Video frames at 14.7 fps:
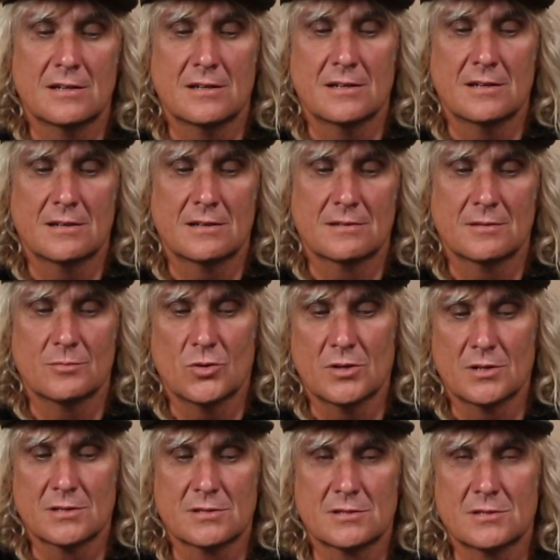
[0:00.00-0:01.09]
The
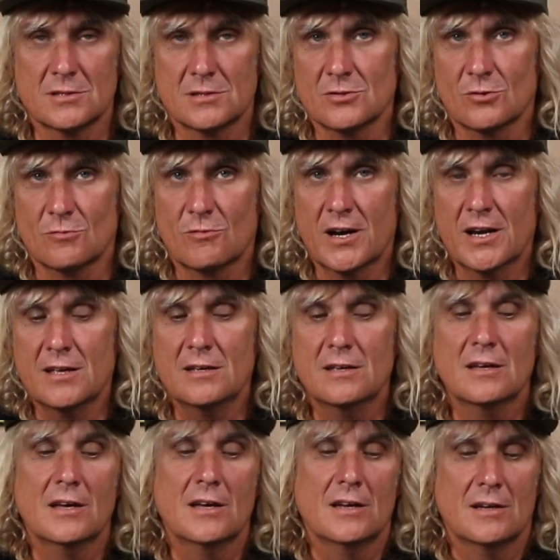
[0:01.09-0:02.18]
bike's just not
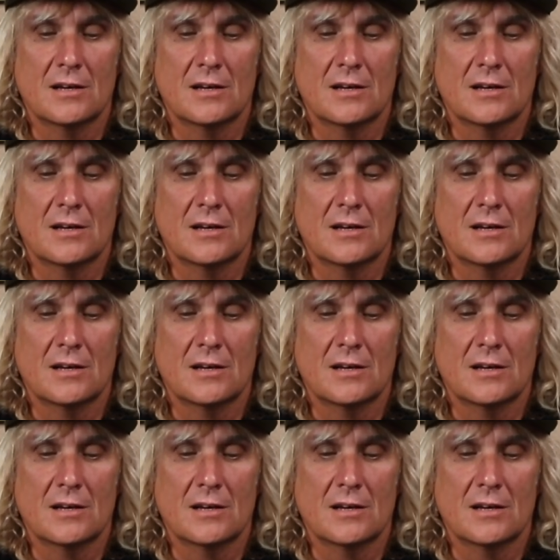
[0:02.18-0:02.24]
ready,